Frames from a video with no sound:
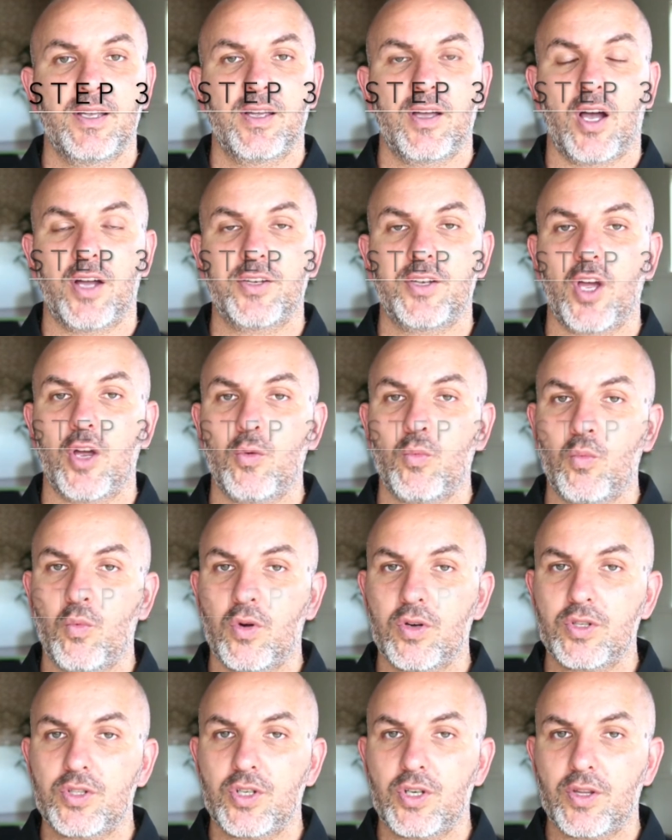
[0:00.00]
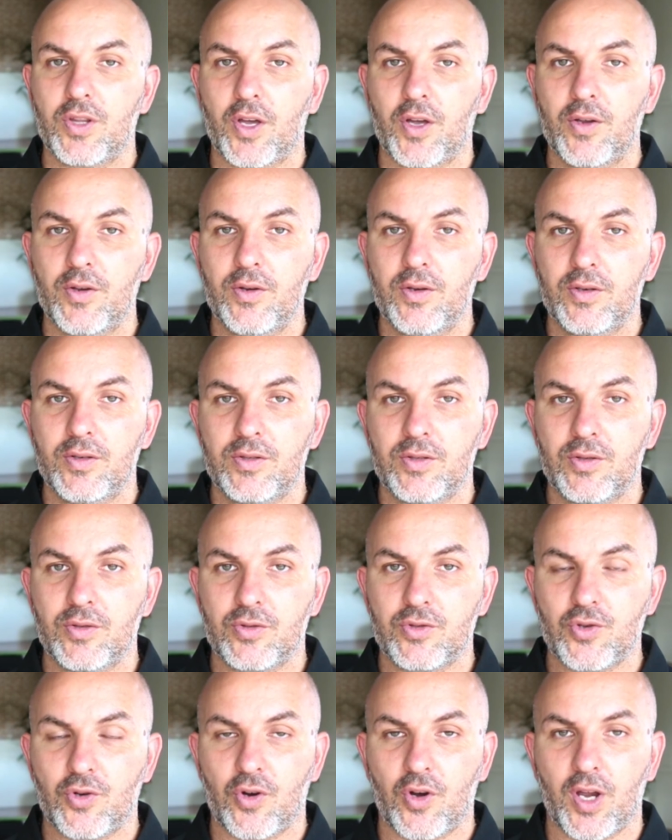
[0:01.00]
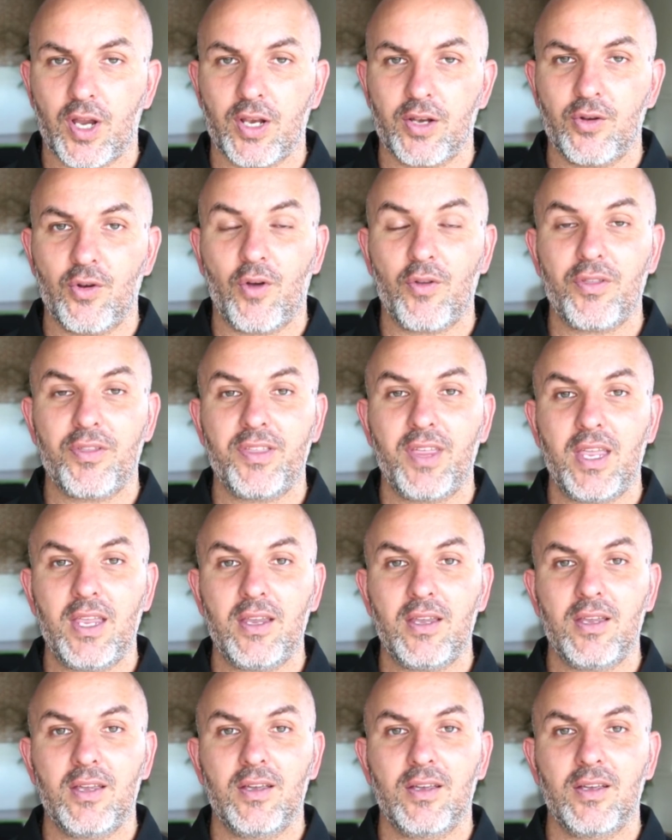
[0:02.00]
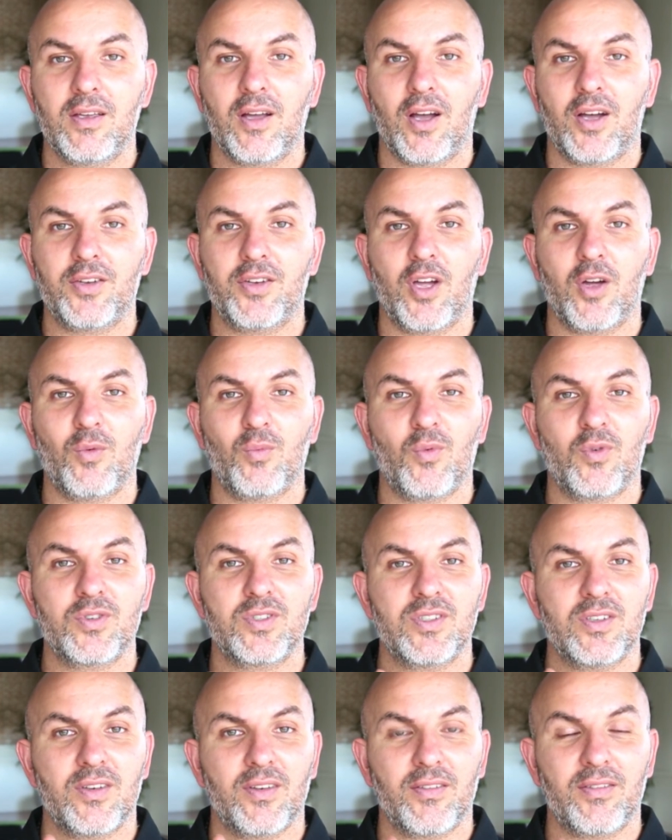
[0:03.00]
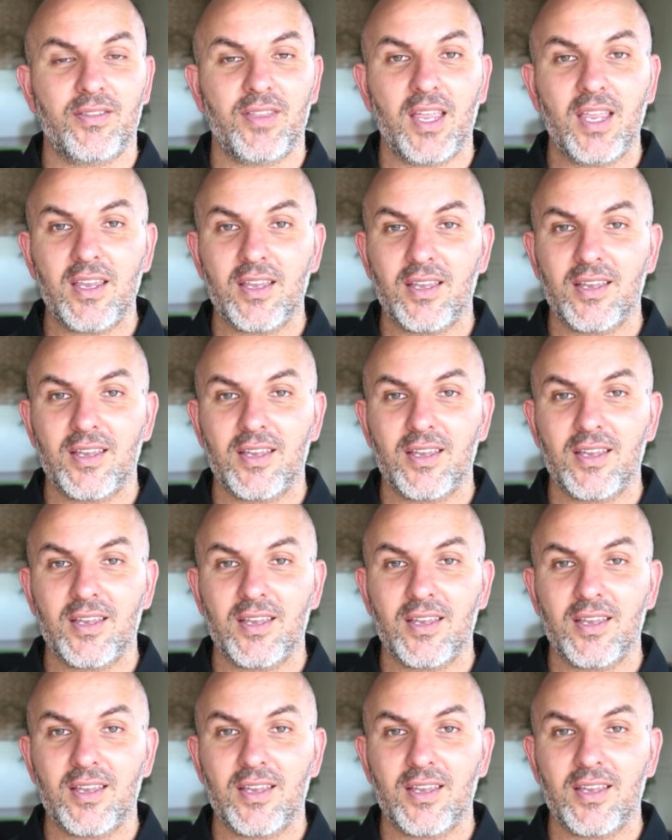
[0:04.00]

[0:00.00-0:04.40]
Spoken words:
I don't want you, though, to try and not think. I don't want you to think.